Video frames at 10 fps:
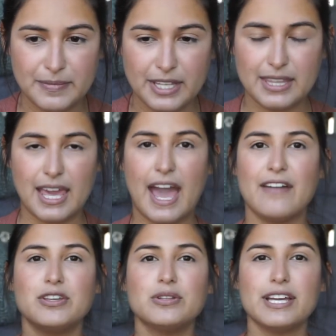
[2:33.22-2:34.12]

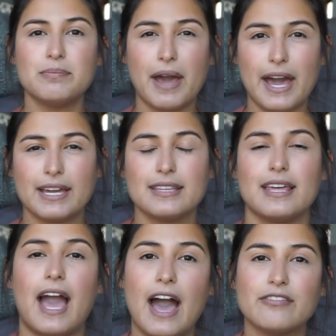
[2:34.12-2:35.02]
have you laid back, they
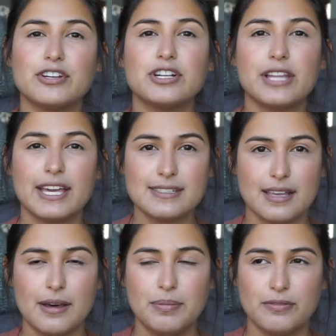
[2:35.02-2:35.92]
have your legs
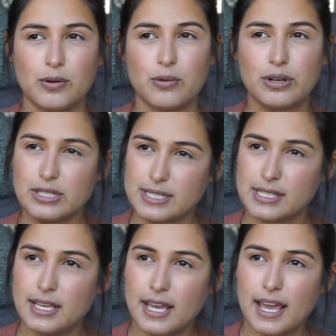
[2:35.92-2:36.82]
up, of course,
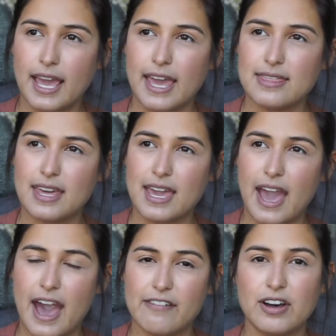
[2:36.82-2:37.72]
and they
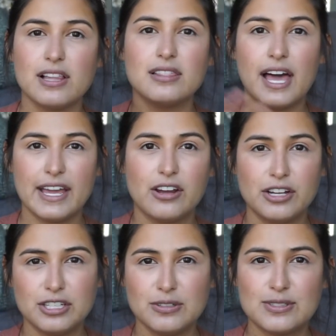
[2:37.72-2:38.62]
have a light
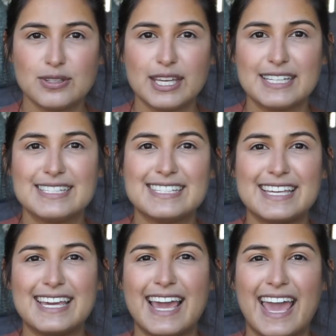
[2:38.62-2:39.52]
on you so they can
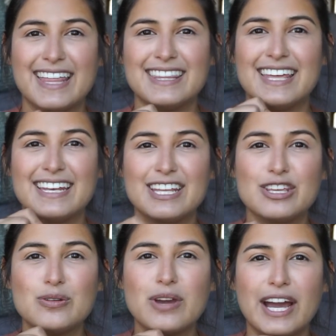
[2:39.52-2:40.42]
see, and then
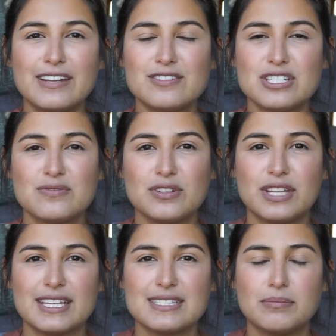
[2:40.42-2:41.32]
you kind of just feel
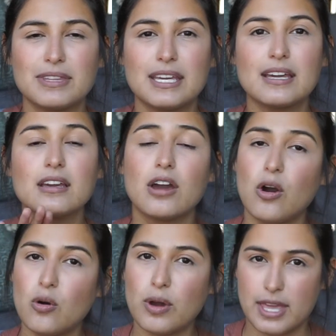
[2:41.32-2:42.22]
like something
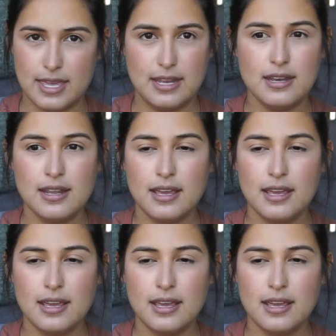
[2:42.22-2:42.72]
go in,